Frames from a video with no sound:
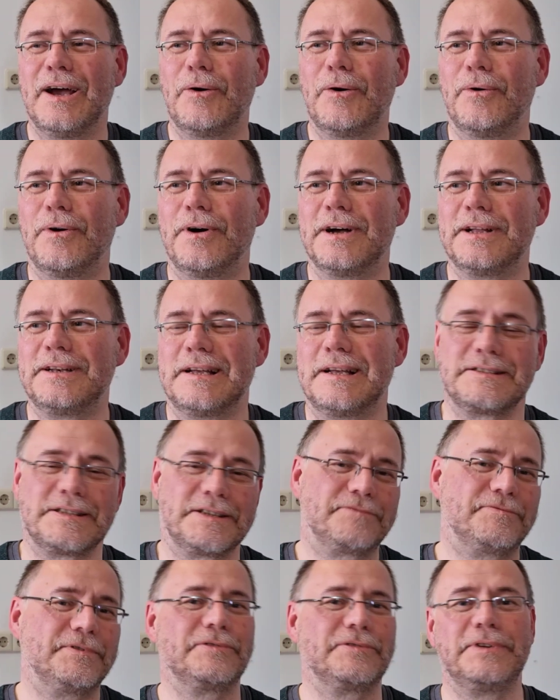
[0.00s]
Or does
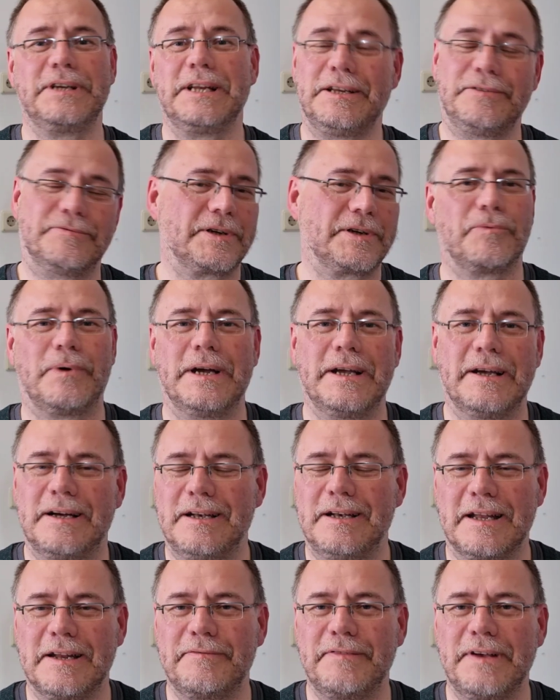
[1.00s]
it re really require a
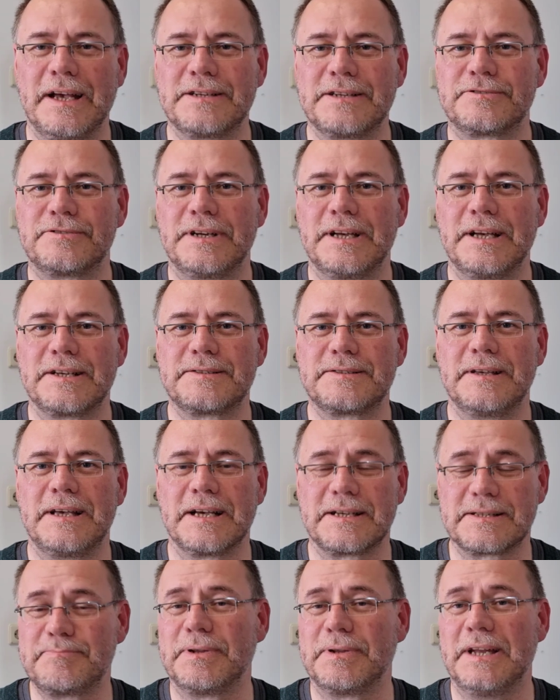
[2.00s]
lot of extra ex
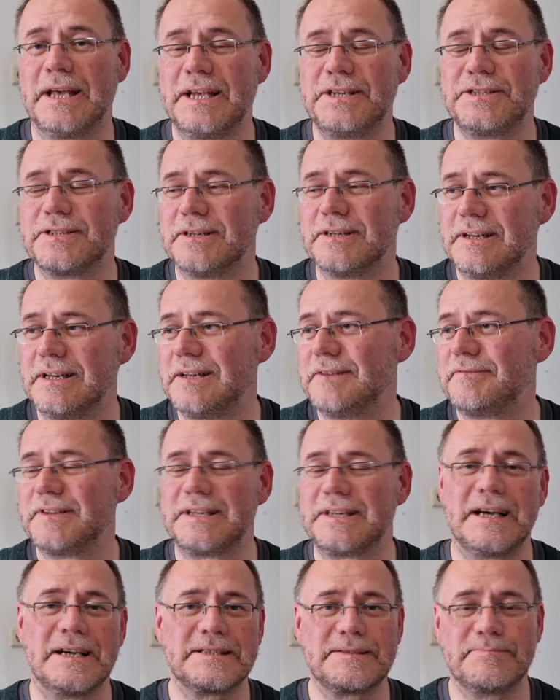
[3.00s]
explanation? And if
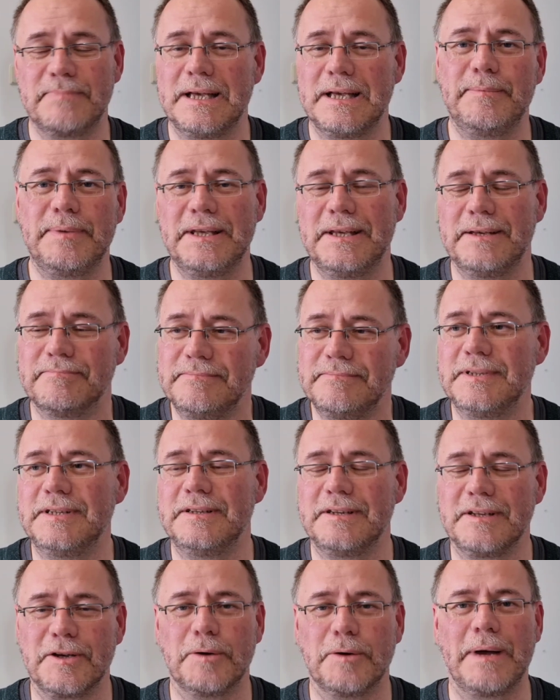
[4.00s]
it does, maybe we
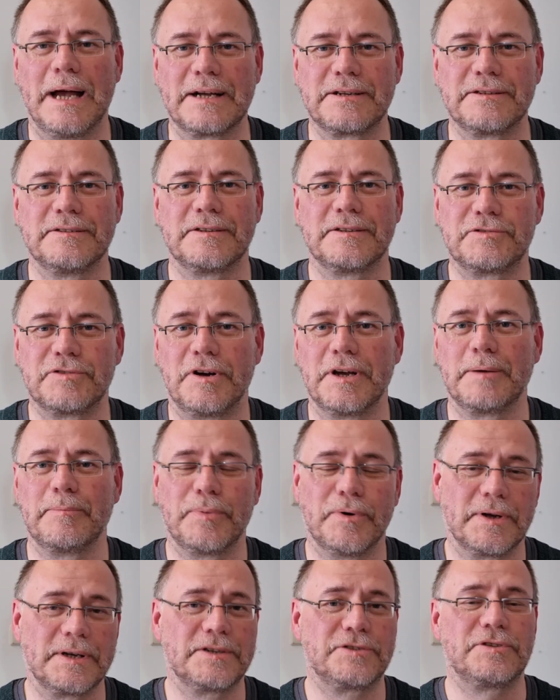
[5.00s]
need to go back to the drawing
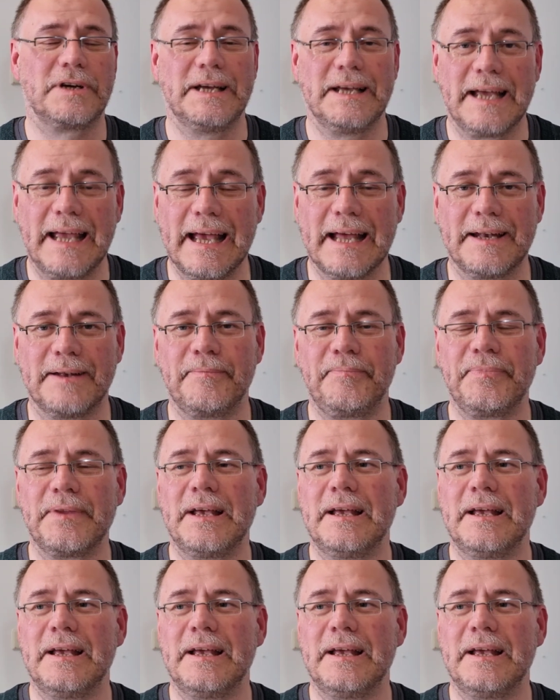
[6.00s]
board and try again.